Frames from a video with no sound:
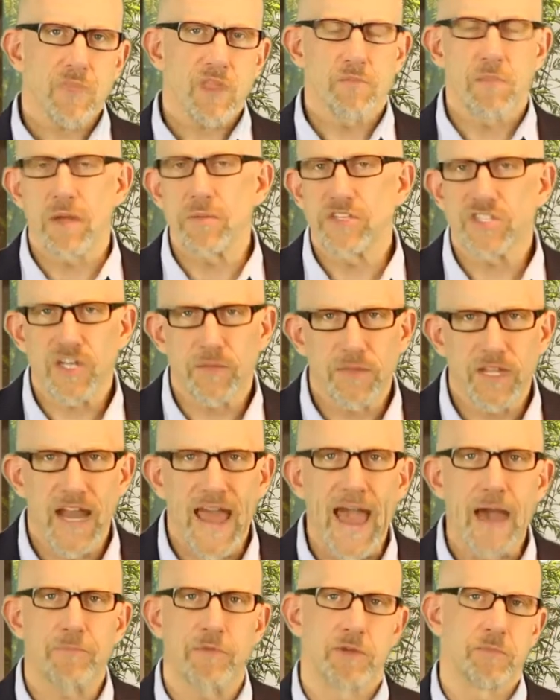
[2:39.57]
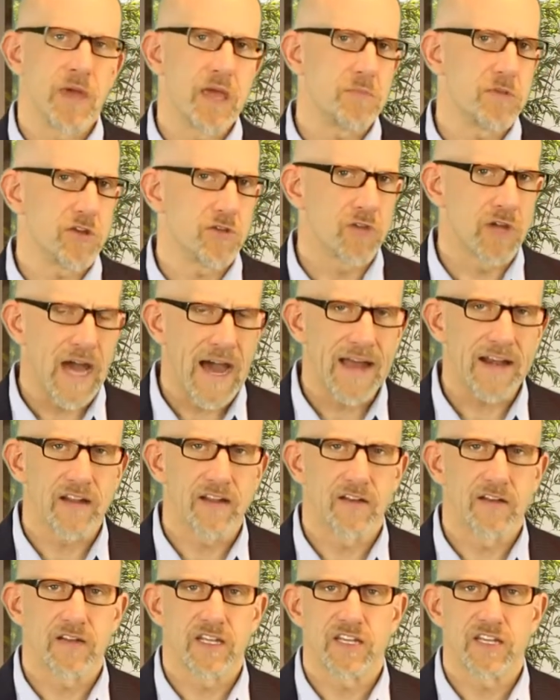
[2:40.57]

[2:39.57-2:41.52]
Maybe something happened. Maybe you got an